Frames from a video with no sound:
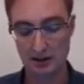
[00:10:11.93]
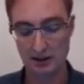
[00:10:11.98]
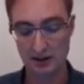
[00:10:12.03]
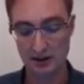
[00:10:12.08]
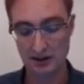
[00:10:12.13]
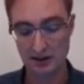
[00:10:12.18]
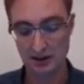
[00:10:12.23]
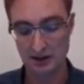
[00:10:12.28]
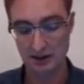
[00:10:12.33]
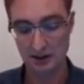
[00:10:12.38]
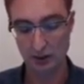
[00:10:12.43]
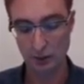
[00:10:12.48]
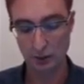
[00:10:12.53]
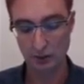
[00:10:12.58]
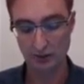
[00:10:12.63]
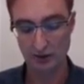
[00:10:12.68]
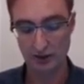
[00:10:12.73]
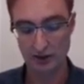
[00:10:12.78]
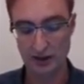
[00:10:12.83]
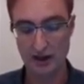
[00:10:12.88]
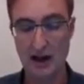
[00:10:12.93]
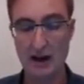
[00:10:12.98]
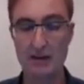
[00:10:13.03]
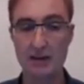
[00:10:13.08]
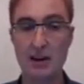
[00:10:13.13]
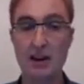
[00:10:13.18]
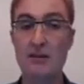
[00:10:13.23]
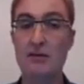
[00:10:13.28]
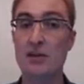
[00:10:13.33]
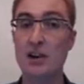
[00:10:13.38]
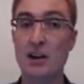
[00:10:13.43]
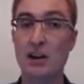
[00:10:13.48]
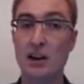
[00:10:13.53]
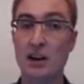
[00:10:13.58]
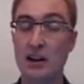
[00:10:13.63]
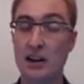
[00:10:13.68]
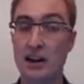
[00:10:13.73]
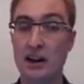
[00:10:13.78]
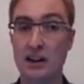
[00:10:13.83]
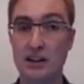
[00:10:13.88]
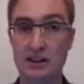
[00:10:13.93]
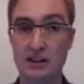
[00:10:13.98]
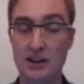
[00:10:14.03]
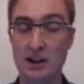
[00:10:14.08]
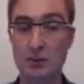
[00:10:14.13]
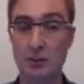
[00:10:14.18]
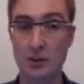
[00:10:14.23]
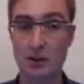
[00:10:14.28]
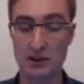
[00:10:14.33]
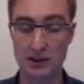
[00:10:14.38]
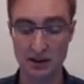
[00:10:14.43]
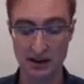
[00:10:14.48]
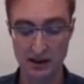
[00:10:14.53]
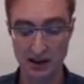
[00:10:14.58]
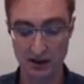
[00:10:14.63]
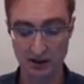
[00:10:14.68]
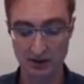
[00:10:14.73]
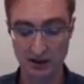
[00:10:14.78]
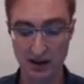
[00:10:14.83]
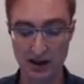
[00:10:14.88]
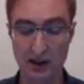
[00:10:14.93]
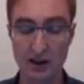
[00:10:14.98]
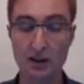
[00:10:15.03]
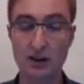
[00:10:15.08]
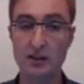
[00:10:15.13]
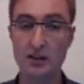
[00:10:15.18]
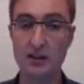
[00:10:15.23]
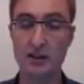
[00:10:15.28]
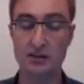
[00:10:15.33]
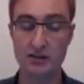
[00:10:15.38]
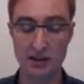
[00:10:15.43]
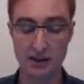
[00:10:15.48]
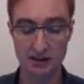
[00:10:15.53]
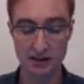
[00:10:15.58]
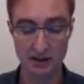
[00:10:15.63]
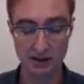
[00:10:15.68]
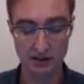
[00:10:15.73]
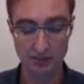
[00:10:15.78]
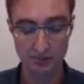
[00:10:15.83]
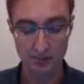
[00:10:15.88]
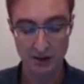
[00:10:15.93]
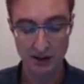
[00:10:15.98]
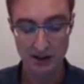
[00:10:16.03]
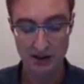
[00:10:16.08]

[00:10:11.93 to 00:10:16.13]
I guess they're equivalent to having a very large network delay over here of infinity.